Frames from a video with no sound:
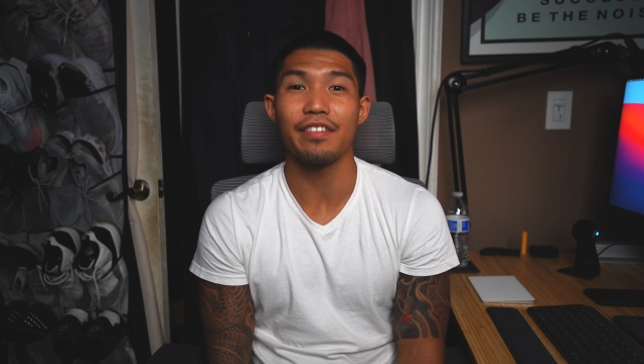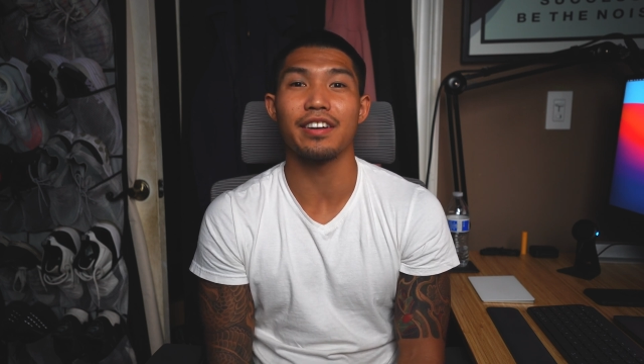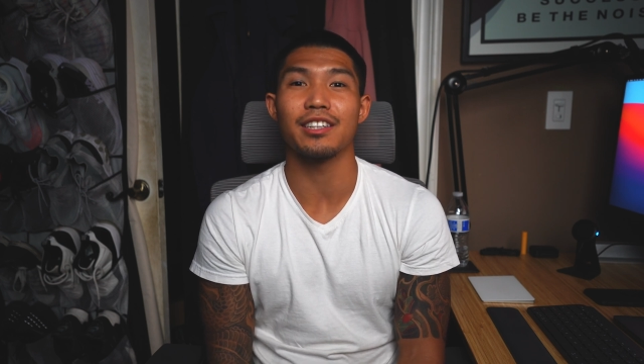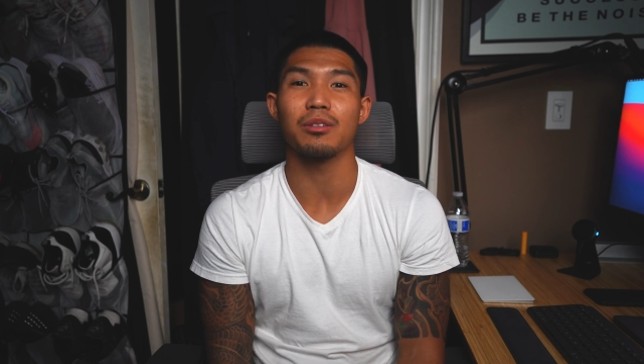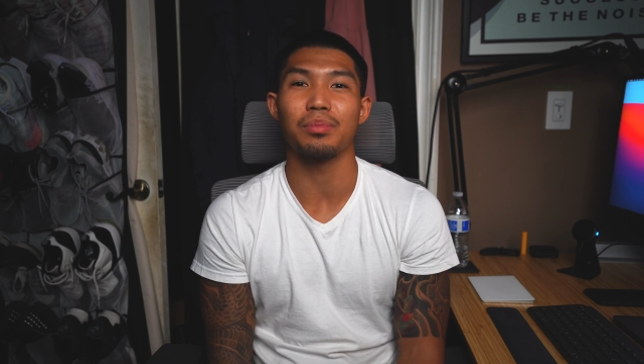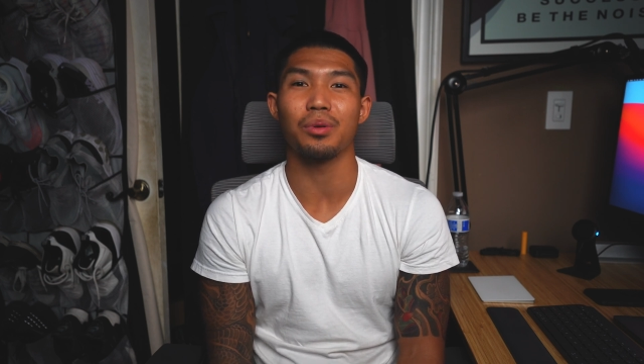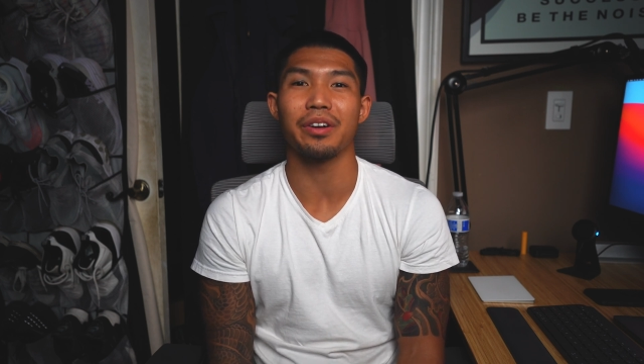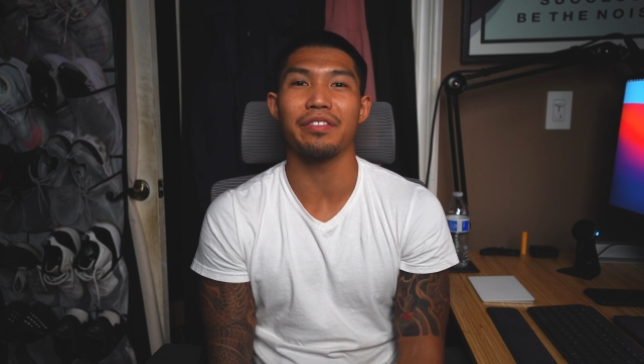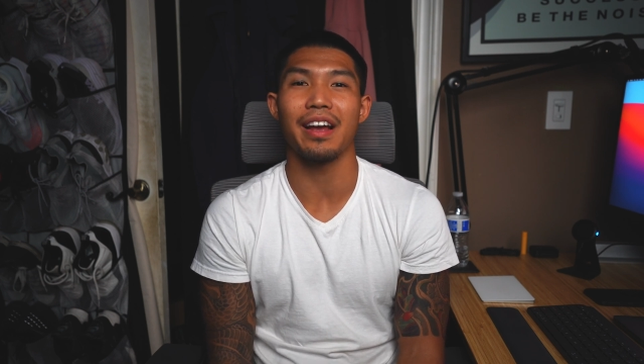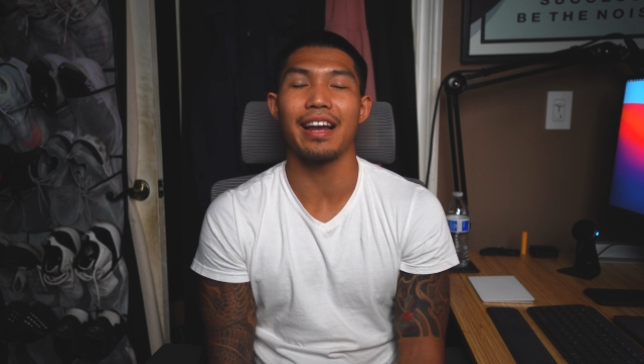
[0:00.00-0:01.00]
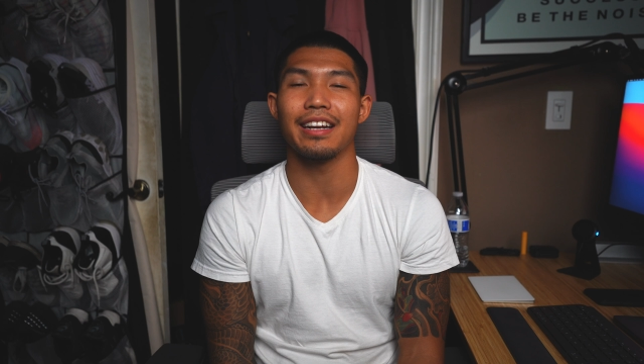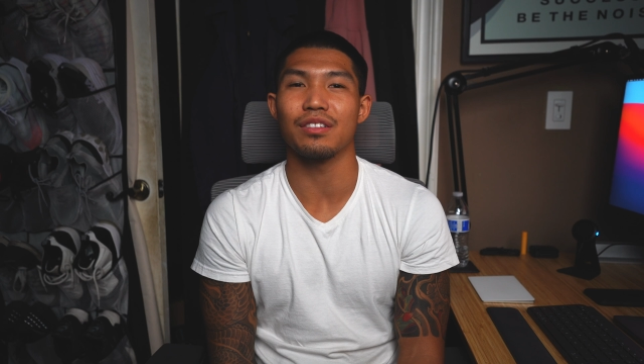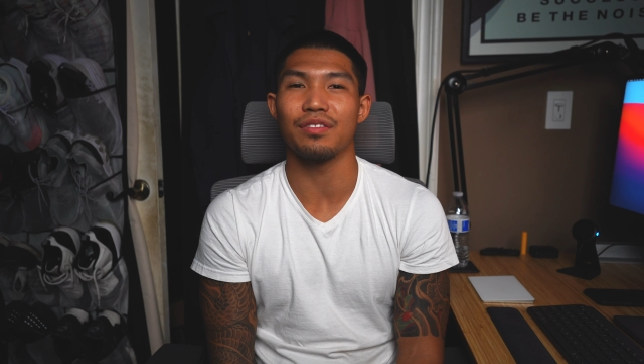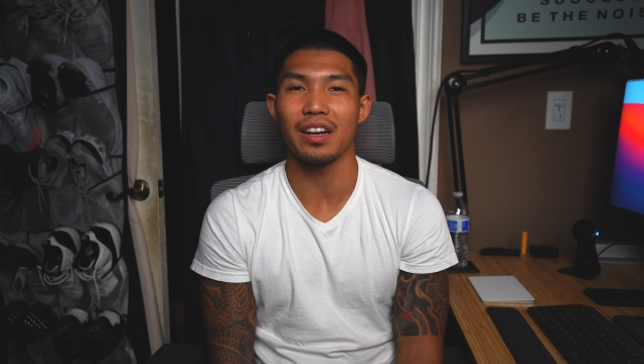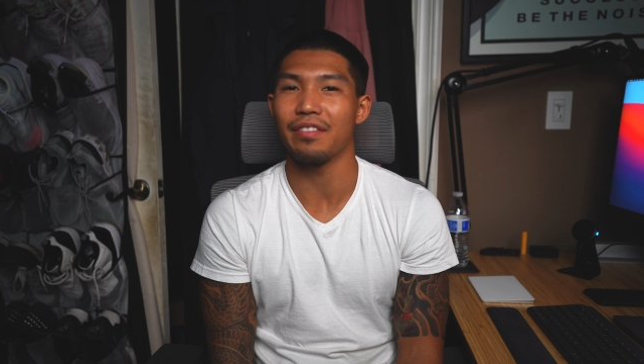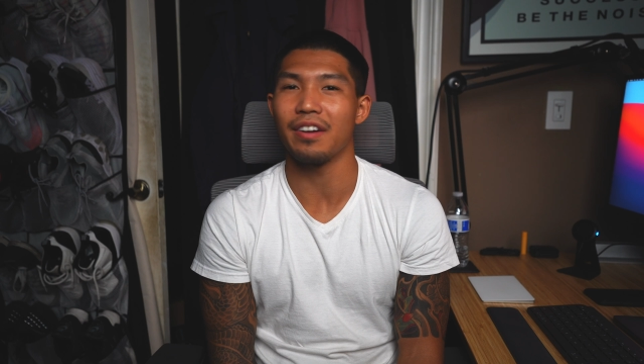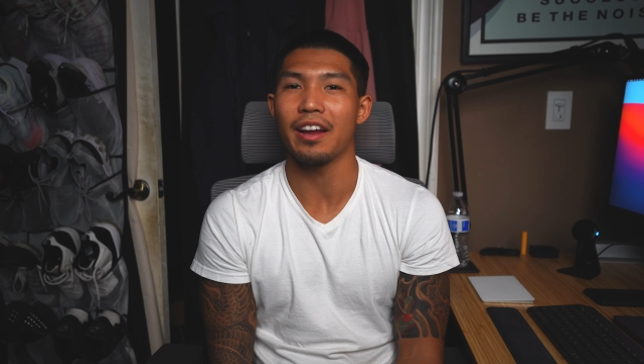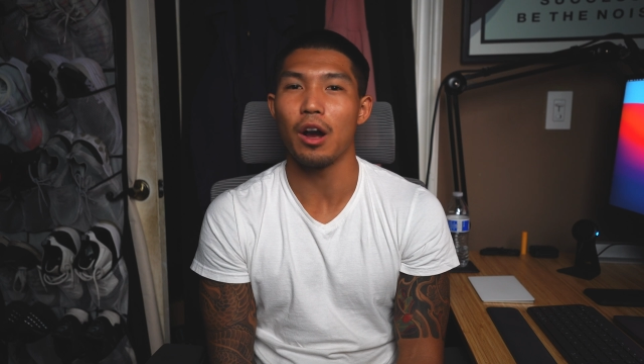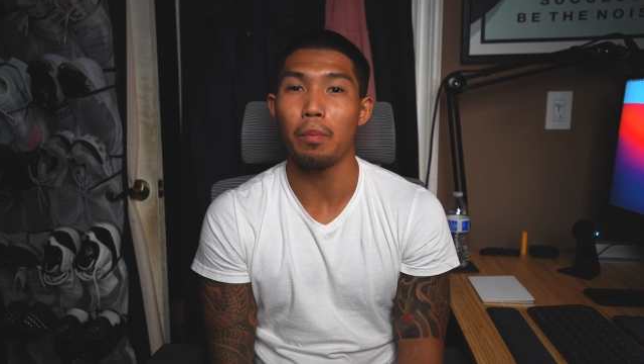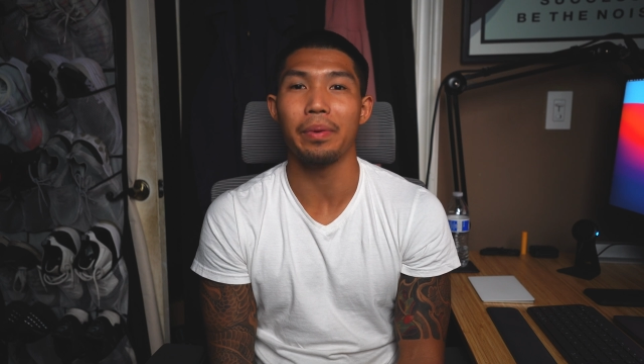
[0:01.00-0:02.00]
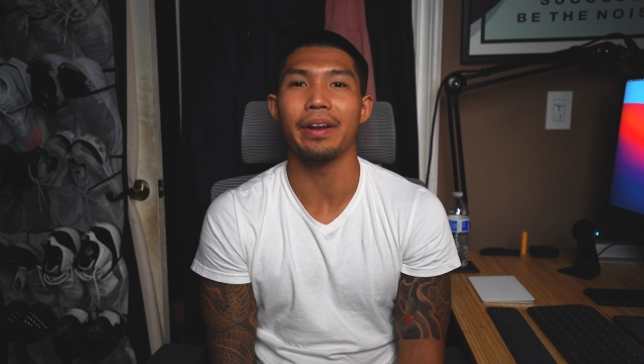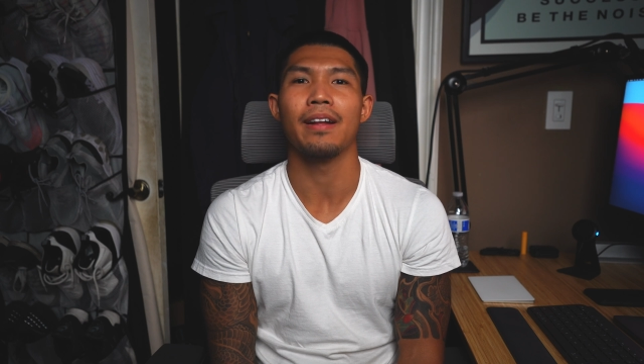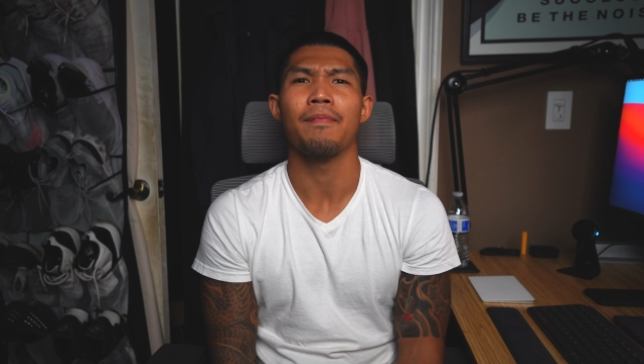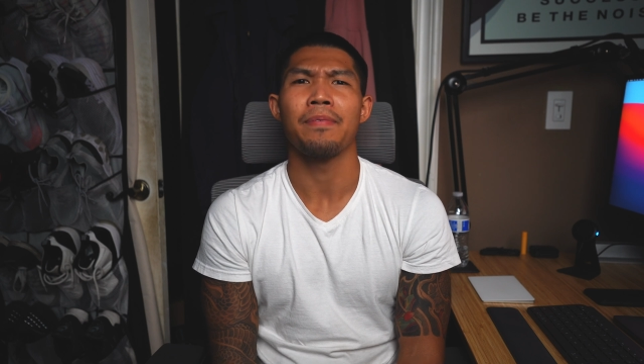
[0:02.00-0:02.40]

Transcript: very supportive and is very, very open.